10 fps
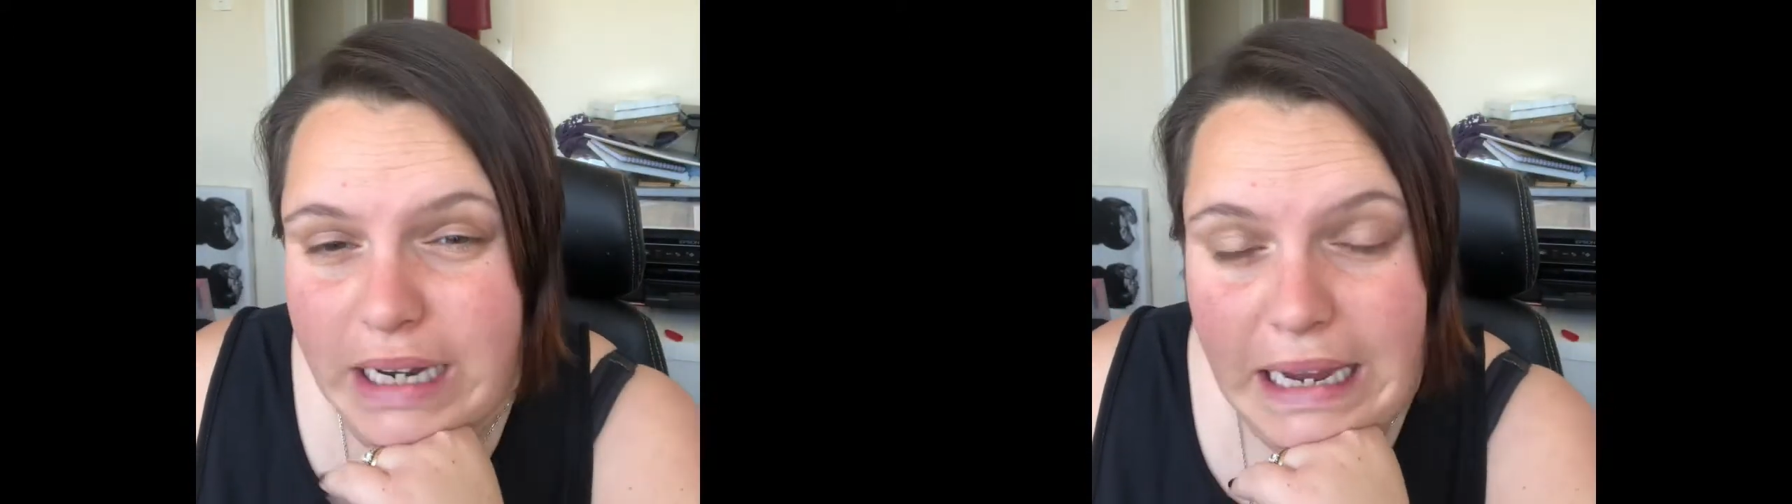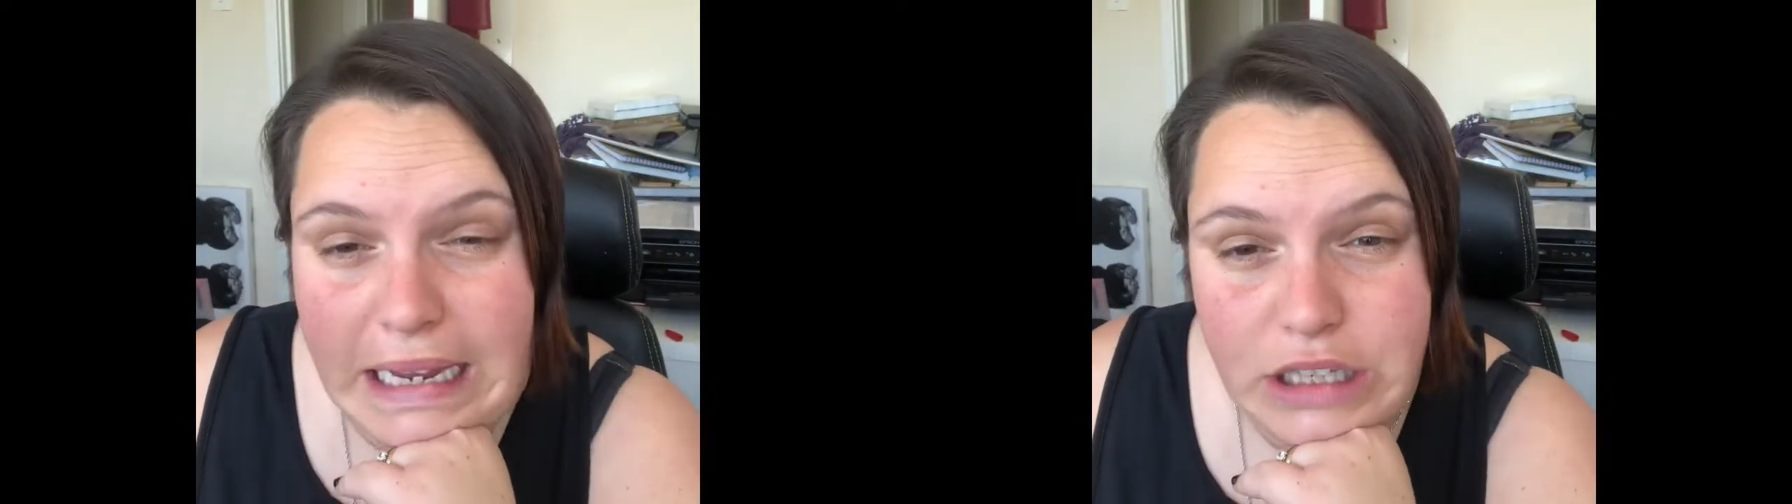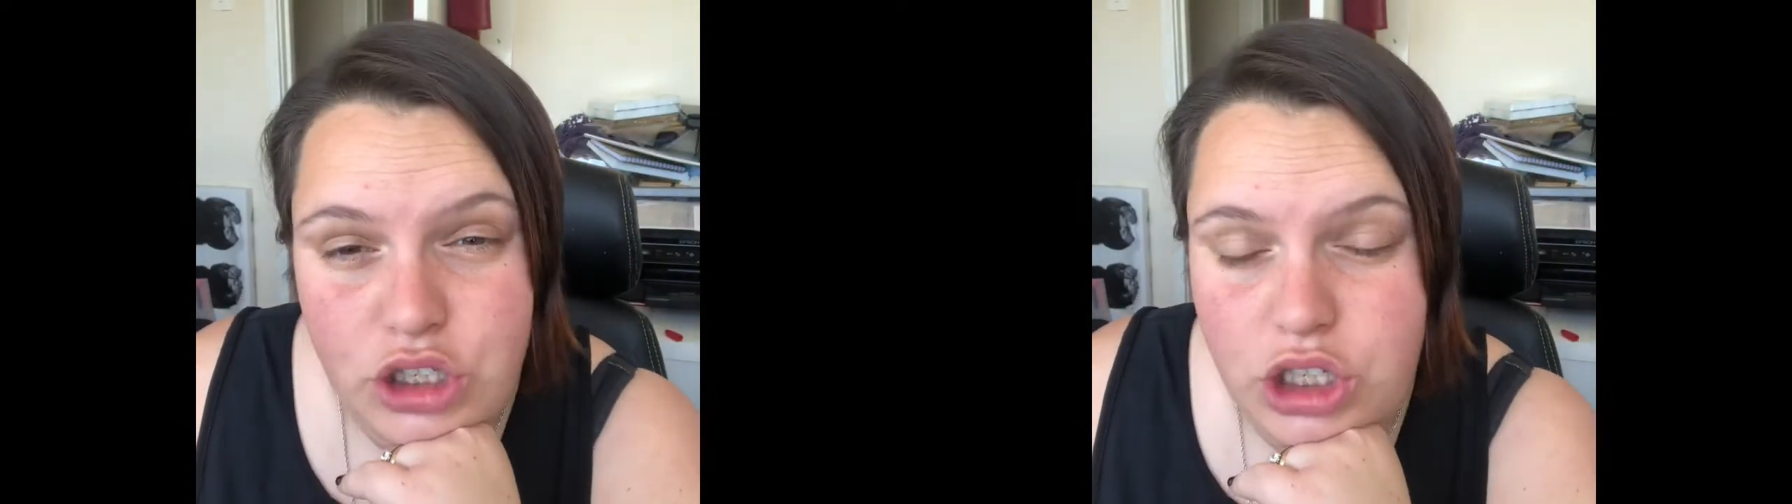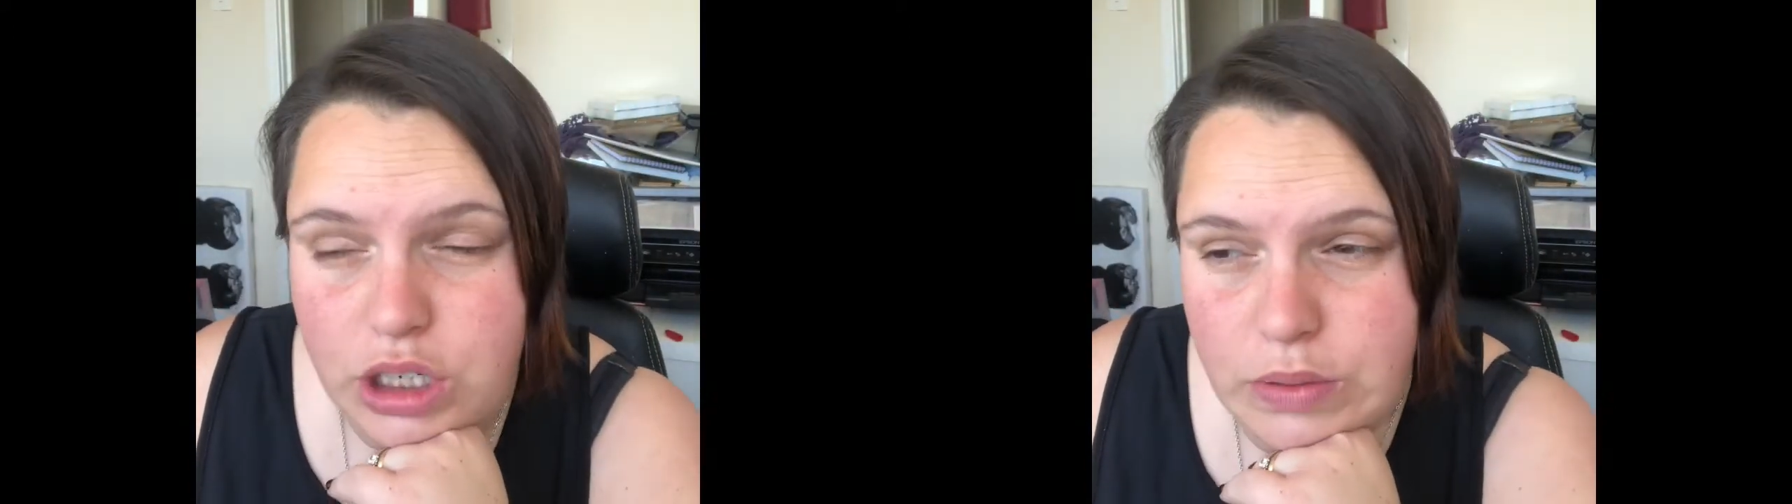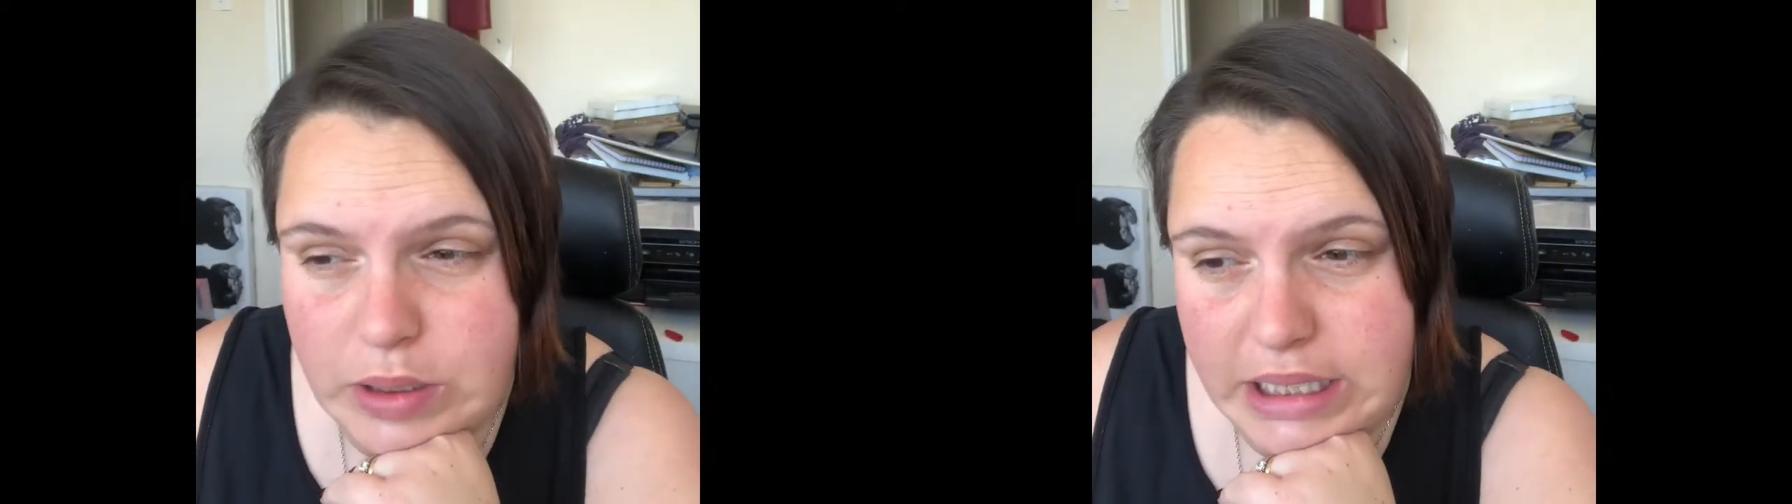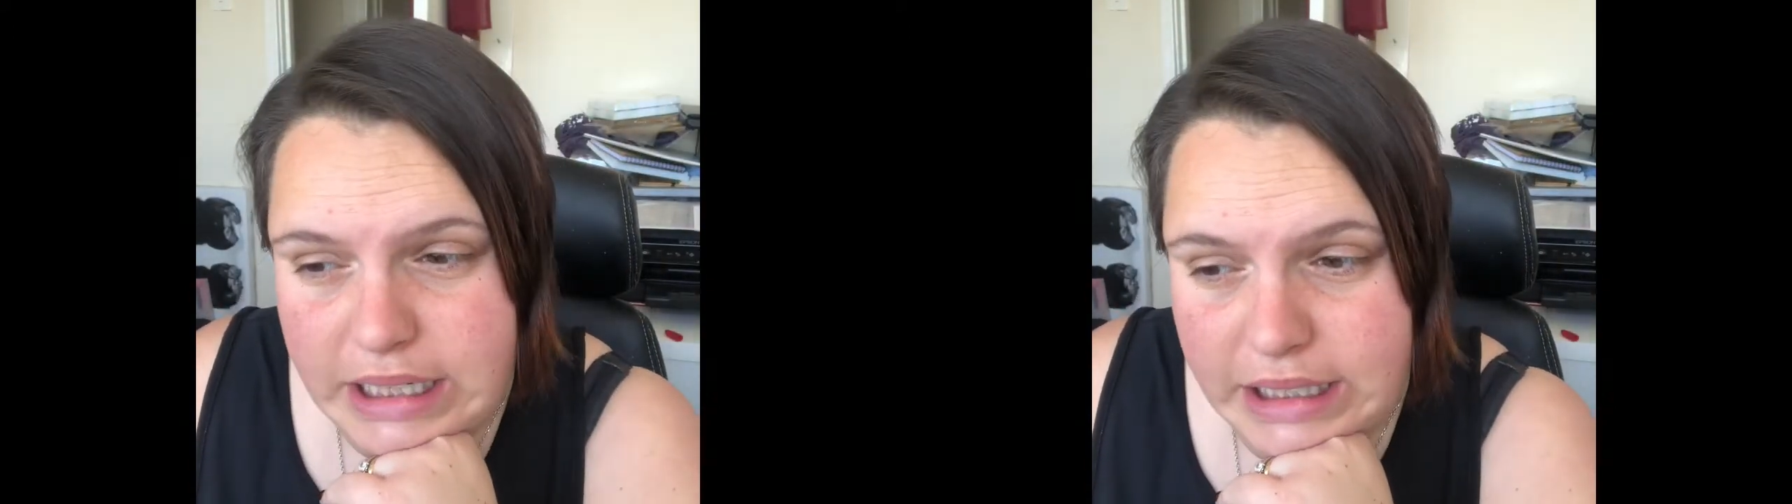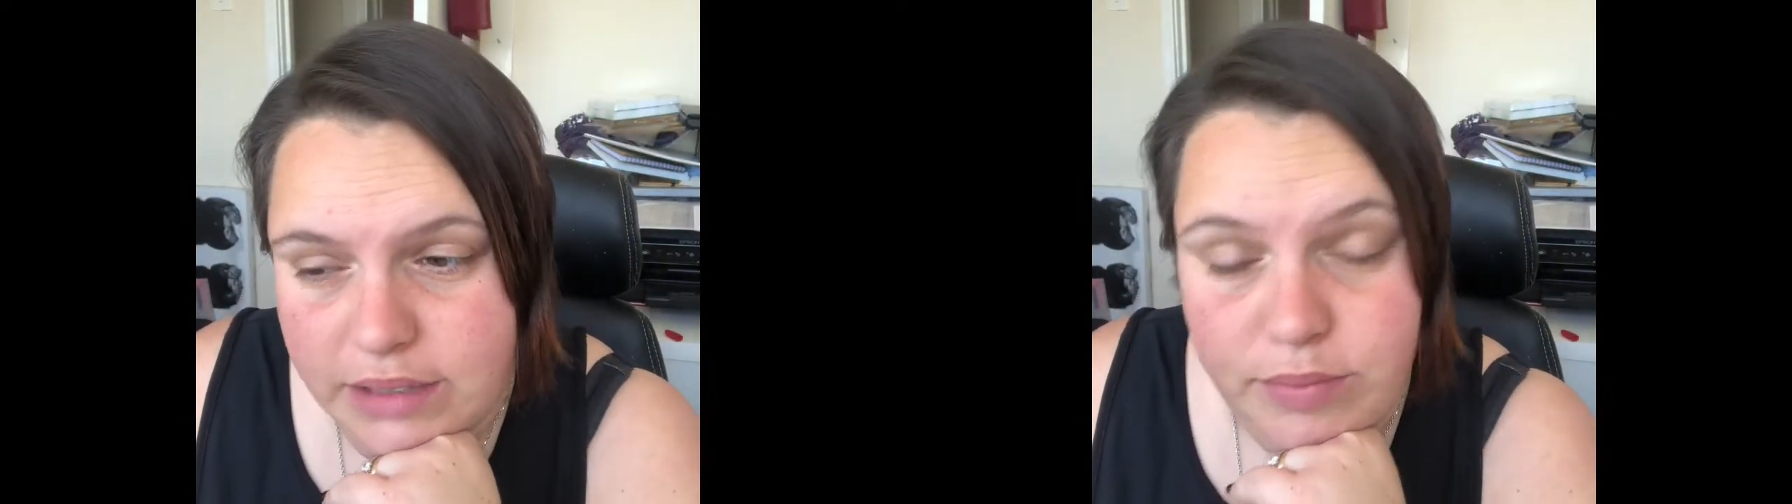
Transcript: it's Tuesday.